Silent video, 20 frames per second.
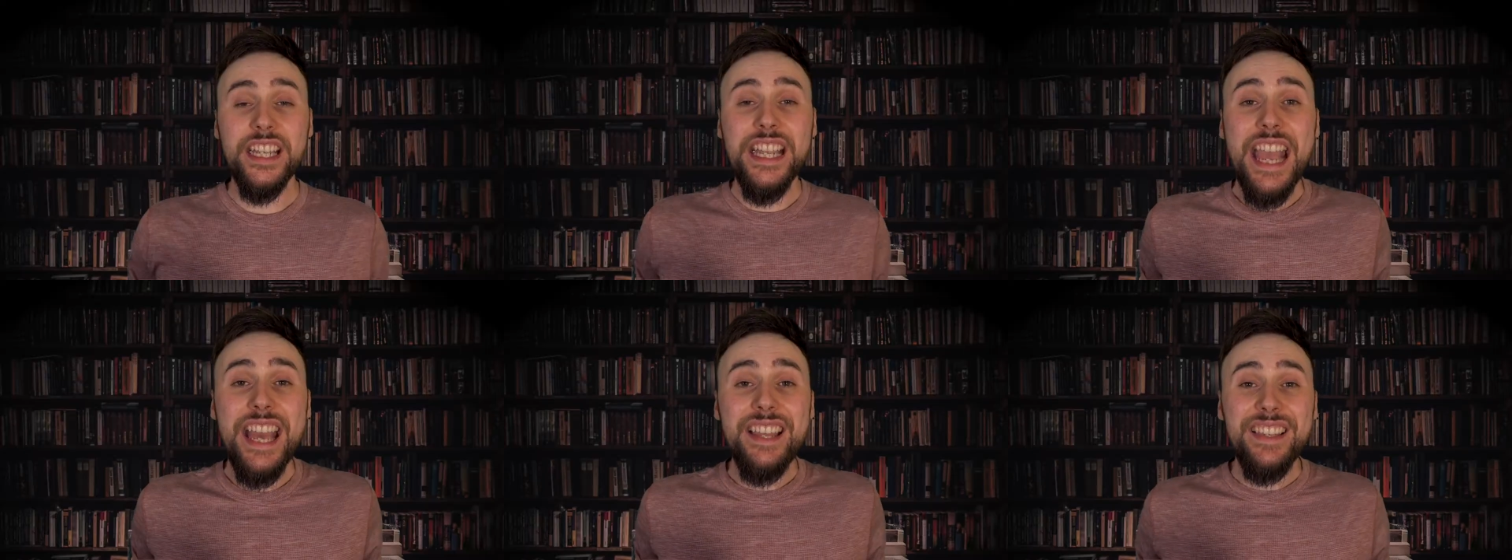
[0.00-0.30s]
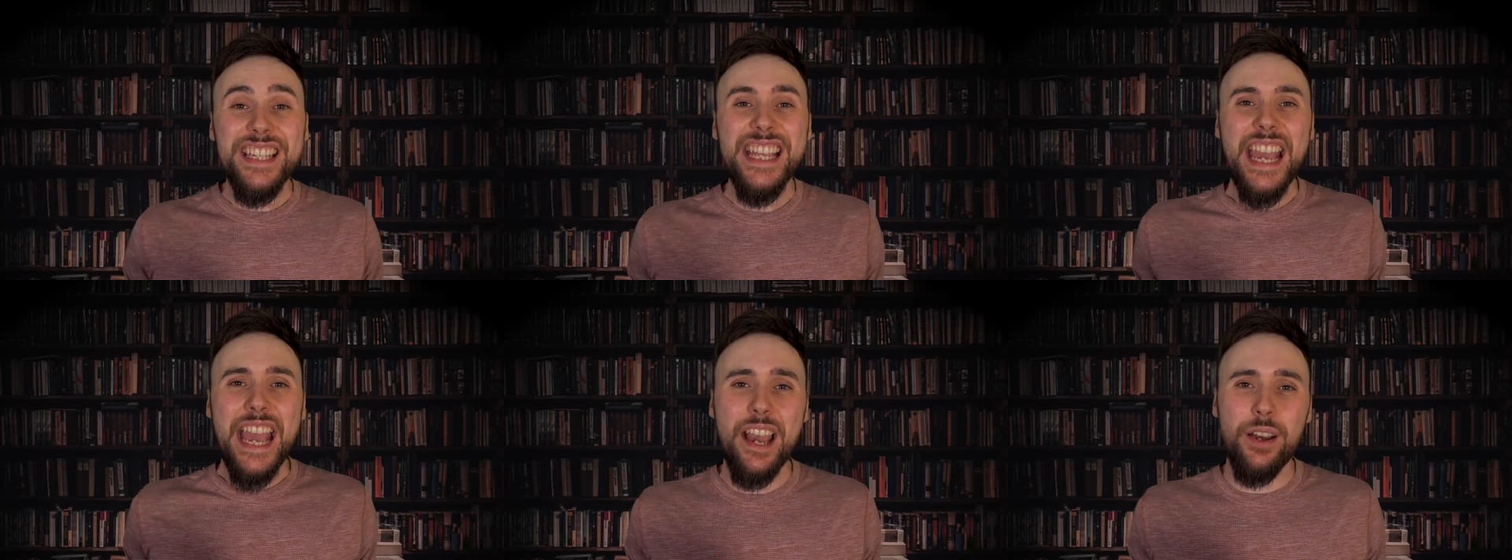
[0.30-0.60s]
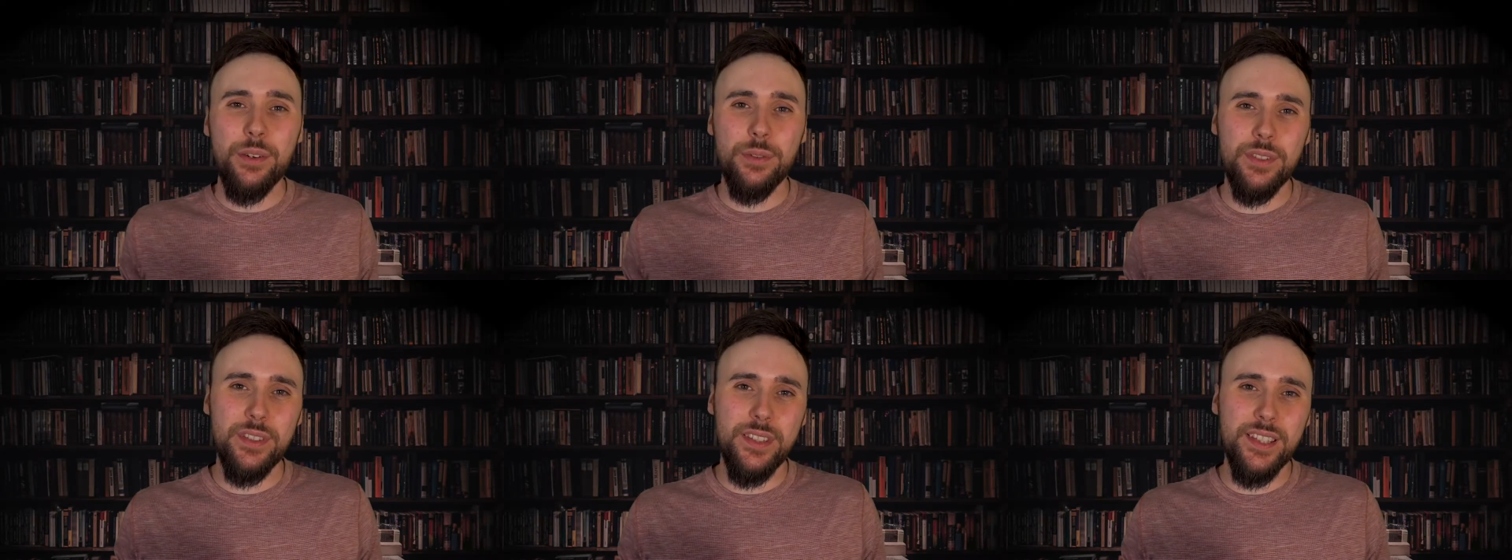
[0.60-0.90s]
Candy
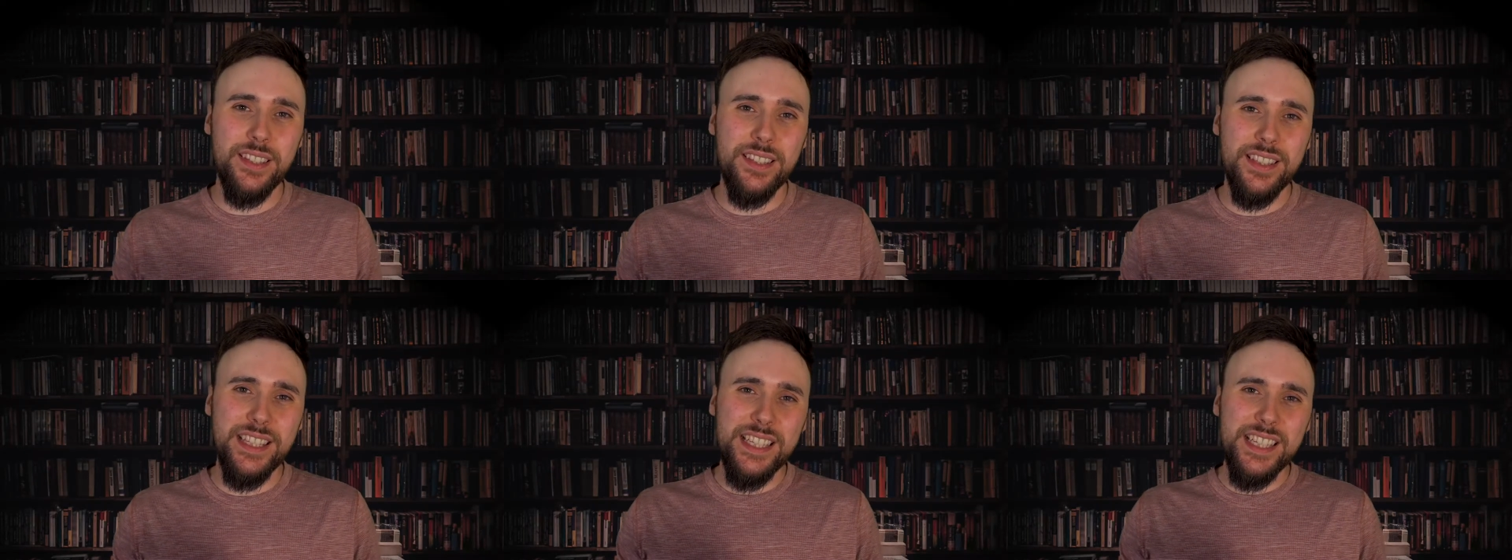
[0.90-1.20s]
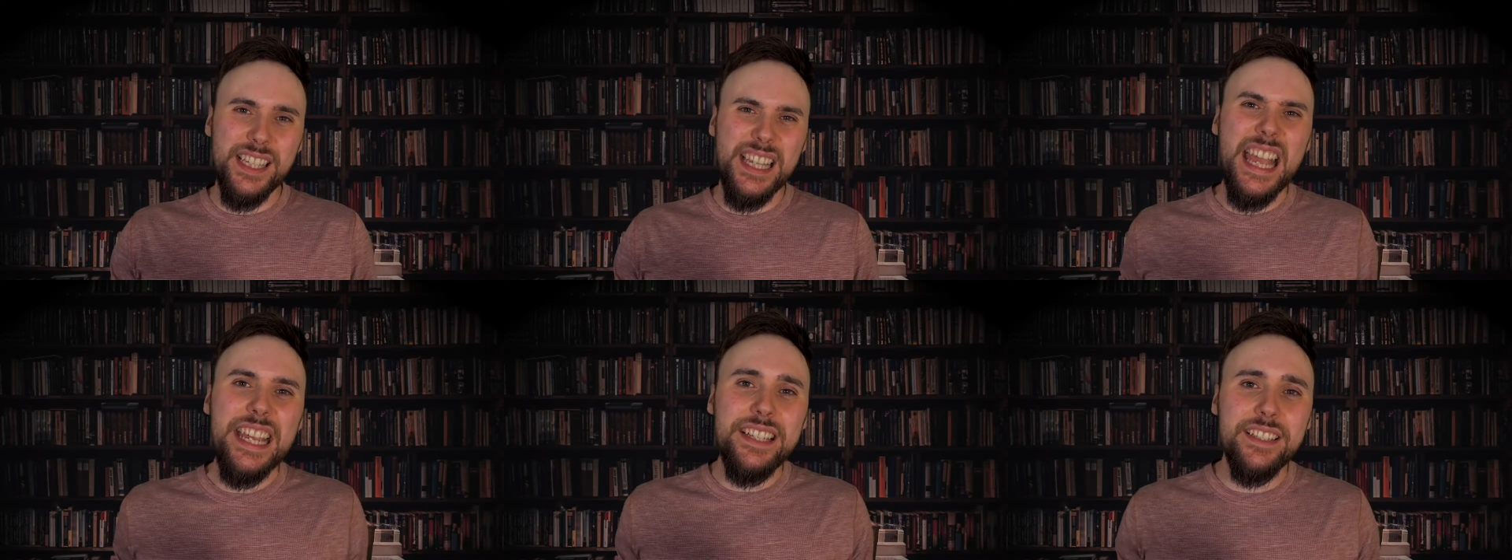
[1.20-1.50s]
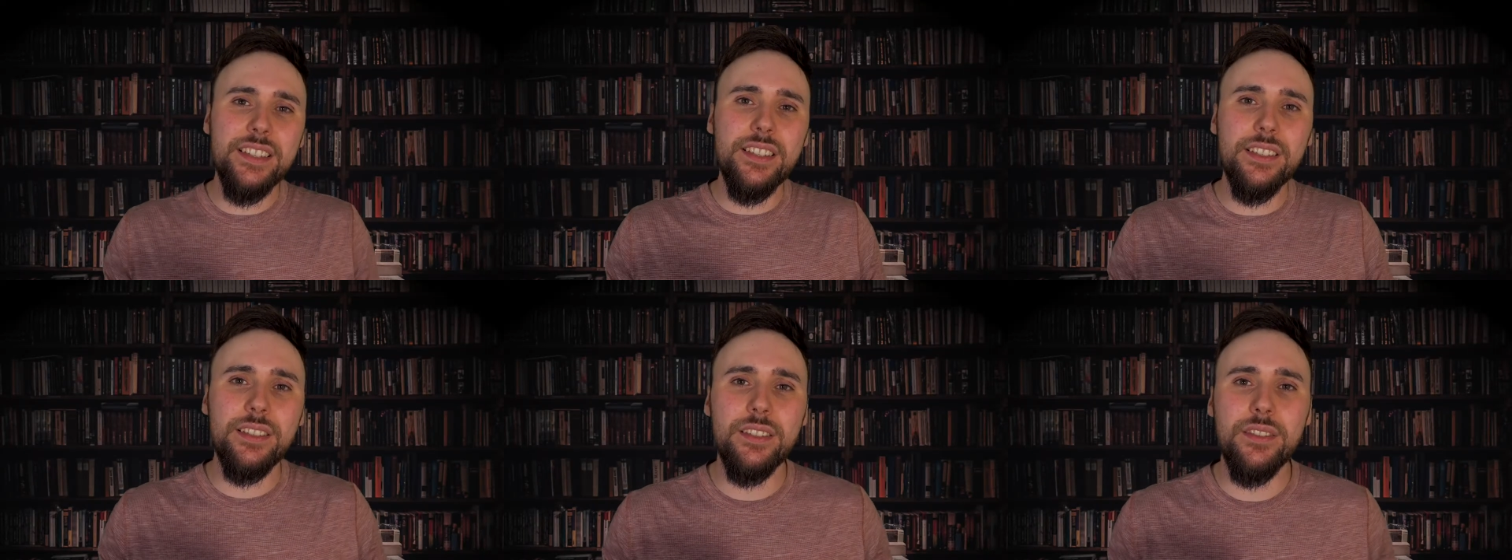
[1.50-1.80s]
House is the
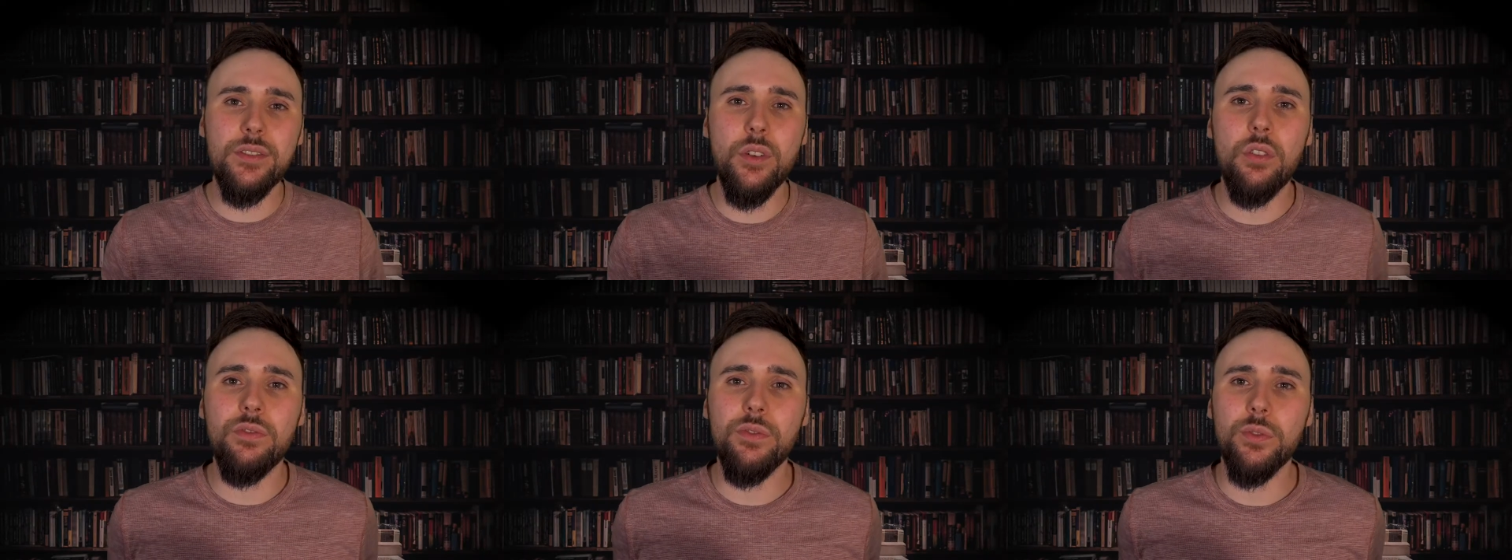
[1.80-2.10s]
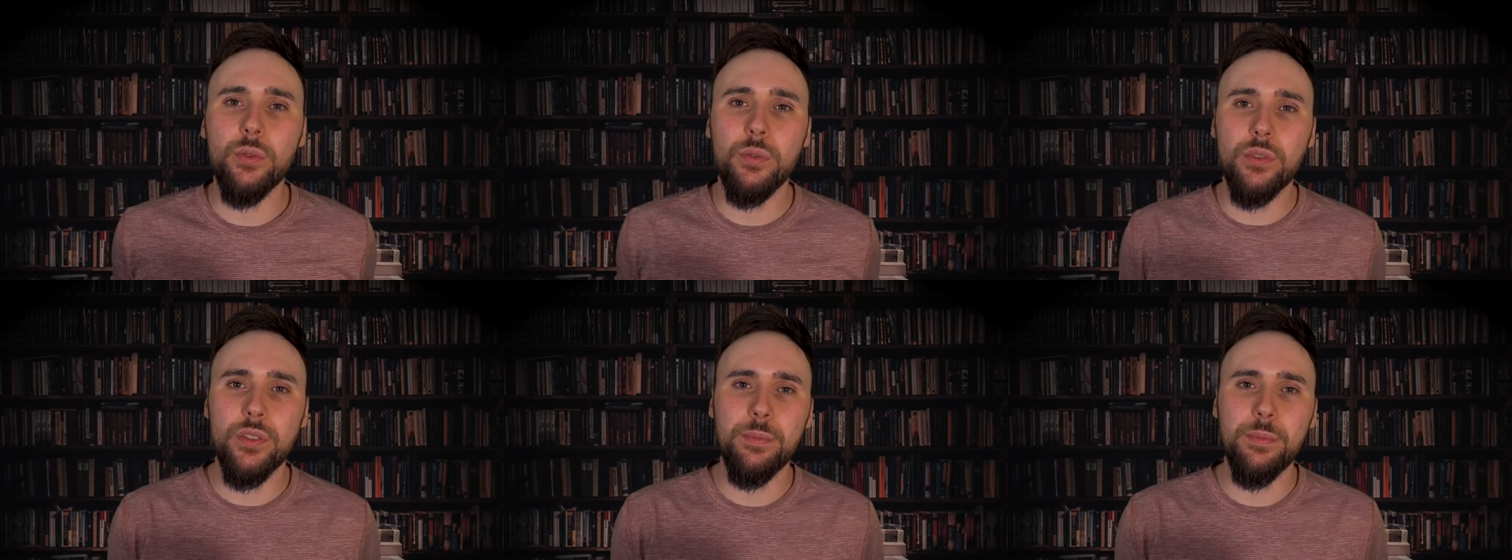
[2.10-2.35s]
latest novel